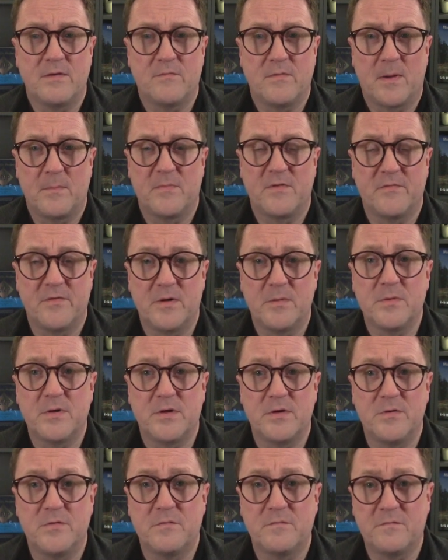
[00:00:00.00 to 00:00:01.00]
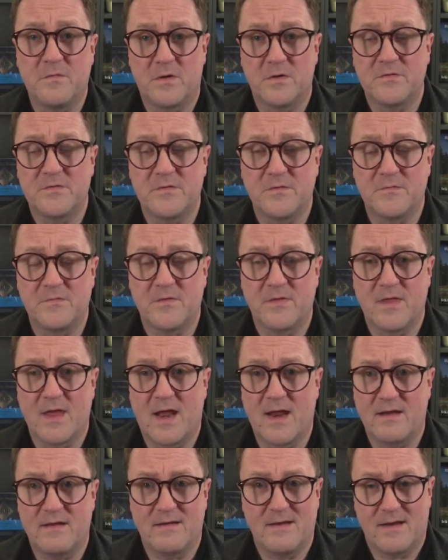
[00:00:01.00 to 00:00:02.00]
I'm developing a new function for
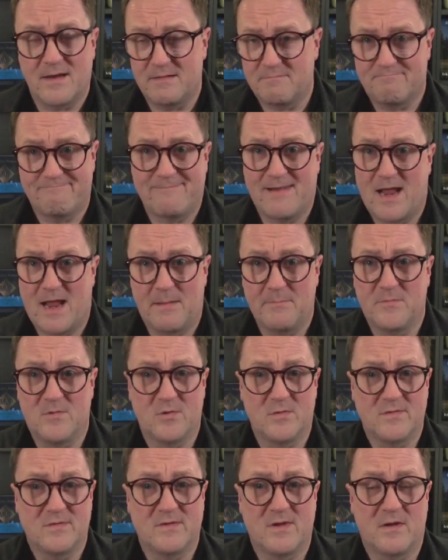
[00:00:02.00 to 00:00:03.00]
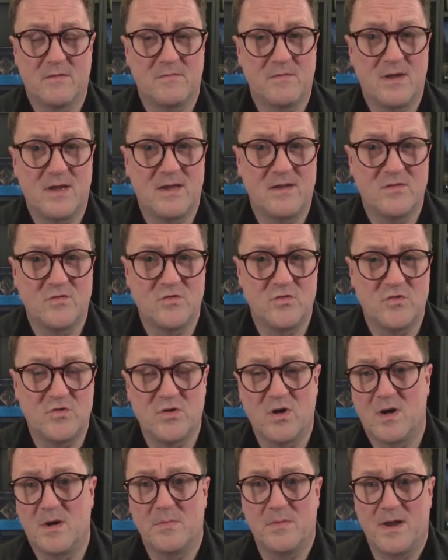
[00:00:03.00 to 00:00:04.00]
that, I'm doing stuff in C
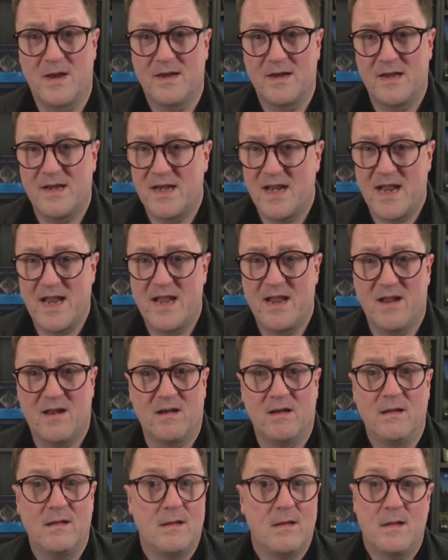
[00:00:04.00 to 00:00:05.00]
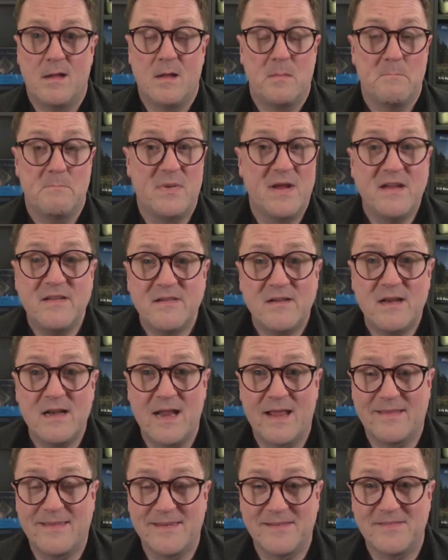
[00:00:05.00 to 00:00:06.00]
Sharp and in AL basically
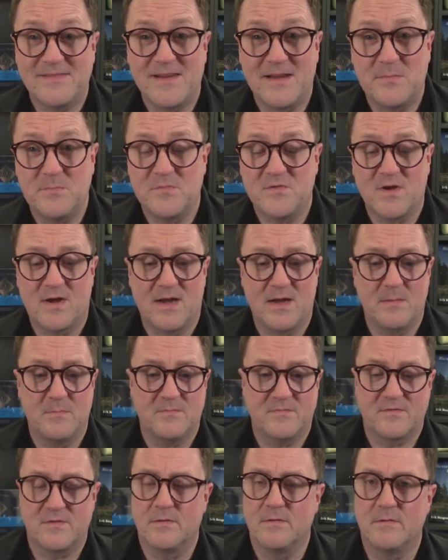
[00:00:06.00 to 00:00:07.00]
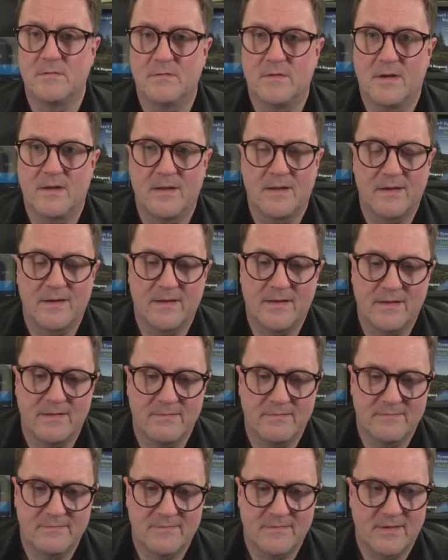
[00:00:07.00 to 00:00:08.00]
at the same time. So
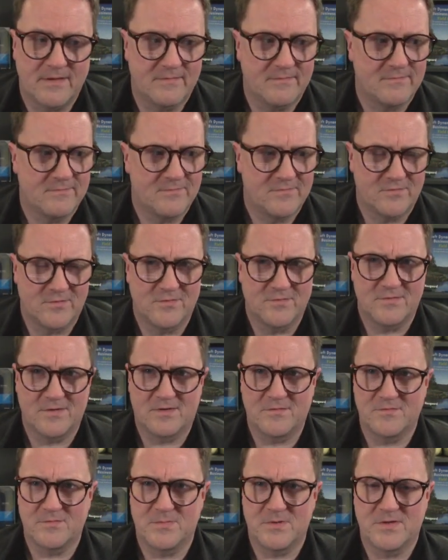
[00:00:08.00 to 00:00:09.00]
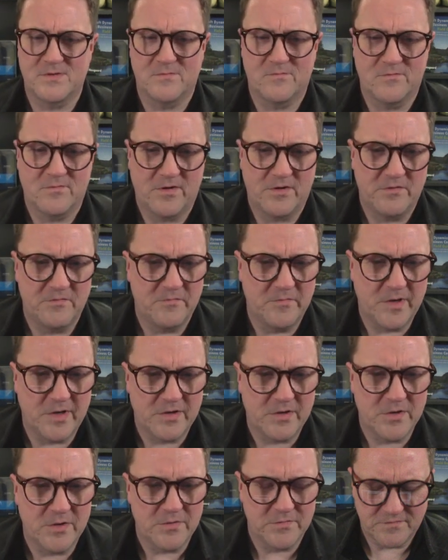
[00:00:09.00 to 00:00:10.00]
that turns out to be some very weird
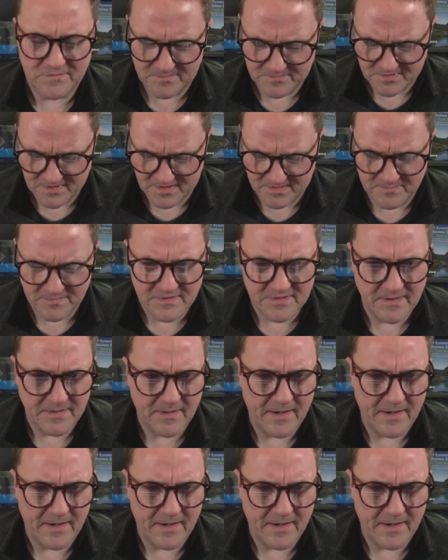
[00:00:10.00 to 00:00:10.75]
code sometimes.